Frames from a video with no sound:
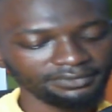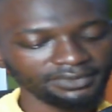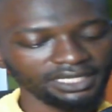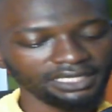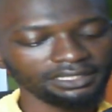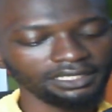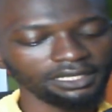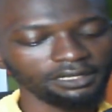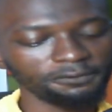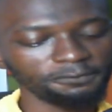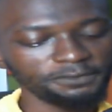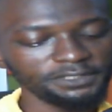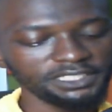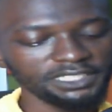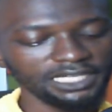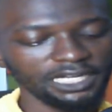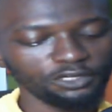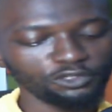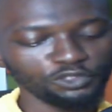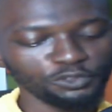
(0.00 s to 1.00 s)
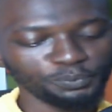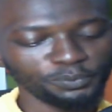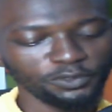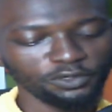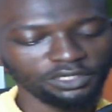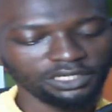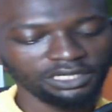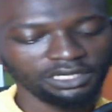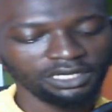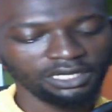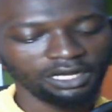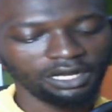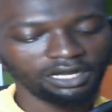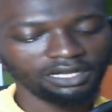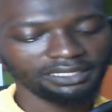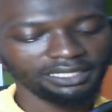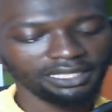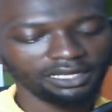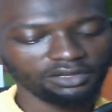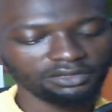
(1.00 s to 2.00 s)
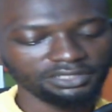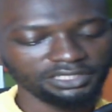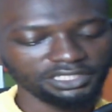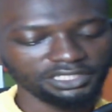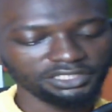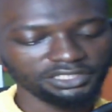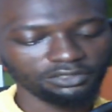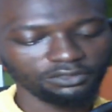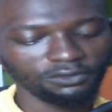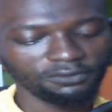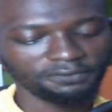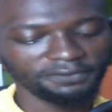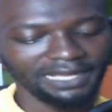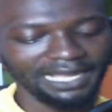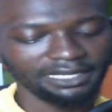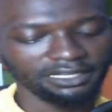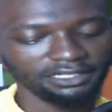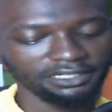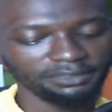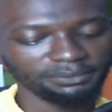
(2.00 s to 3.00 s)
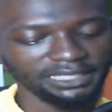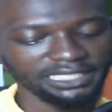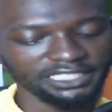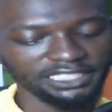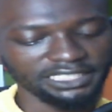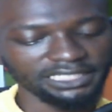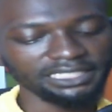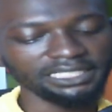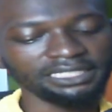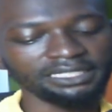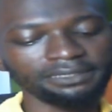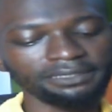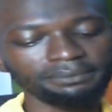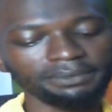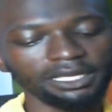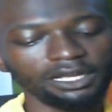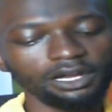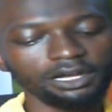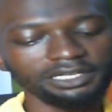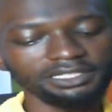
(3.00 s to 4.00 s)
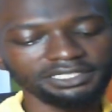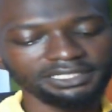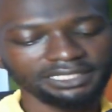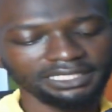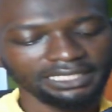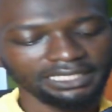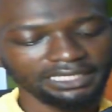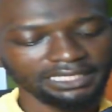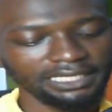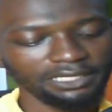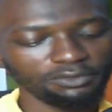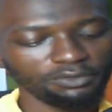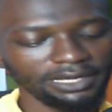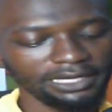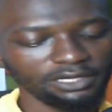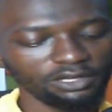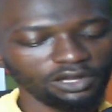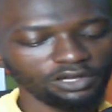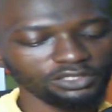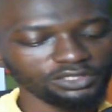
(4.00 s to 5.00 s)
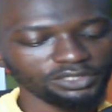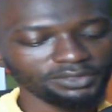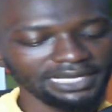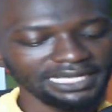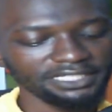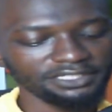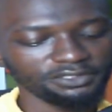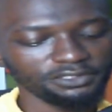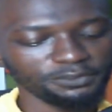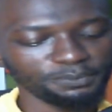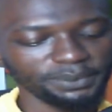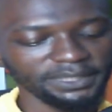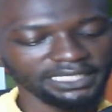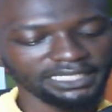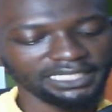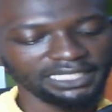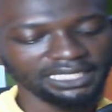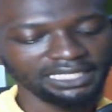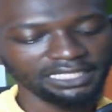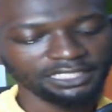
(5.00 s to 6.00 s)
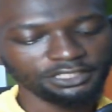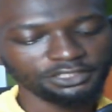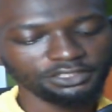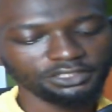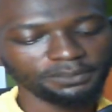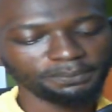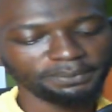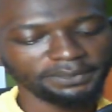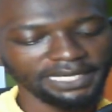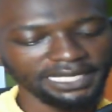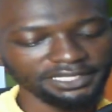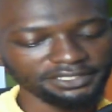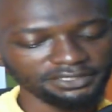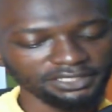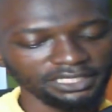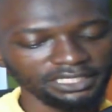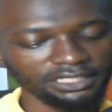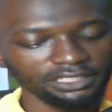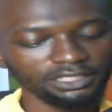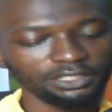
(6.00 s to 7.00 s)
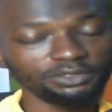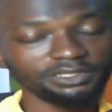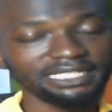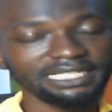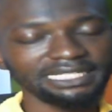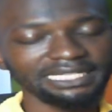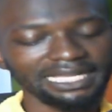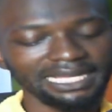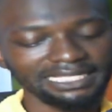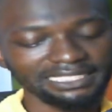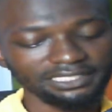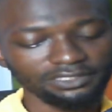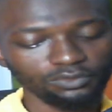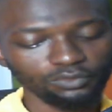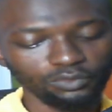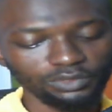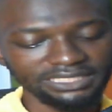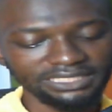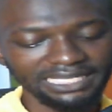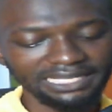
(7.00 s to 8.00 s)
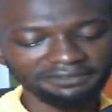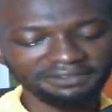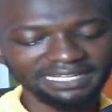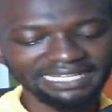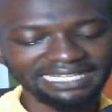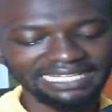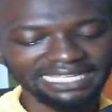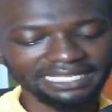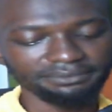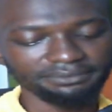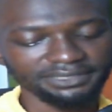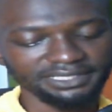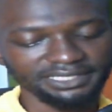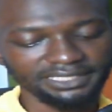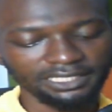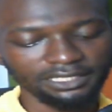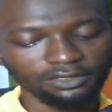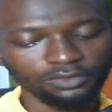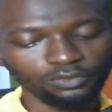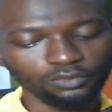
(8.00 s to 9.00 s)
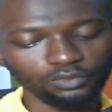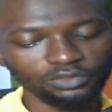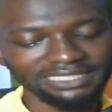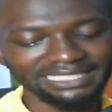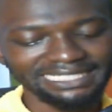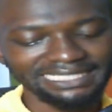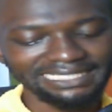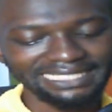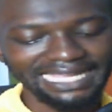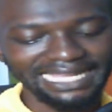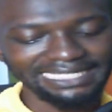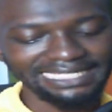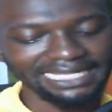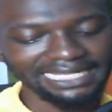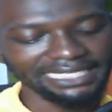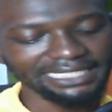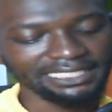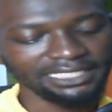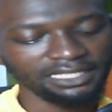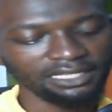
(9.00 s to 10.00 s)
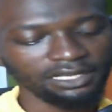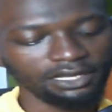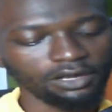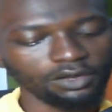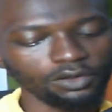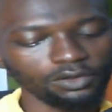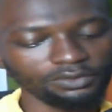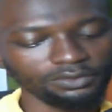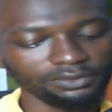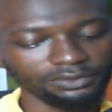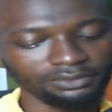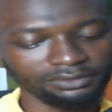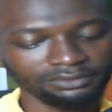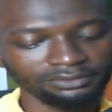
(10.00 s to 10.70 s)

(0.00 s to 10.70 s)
The official spoke on the condition of anonymity because they were not authorized to speak to the press, noted that whatever names was decided on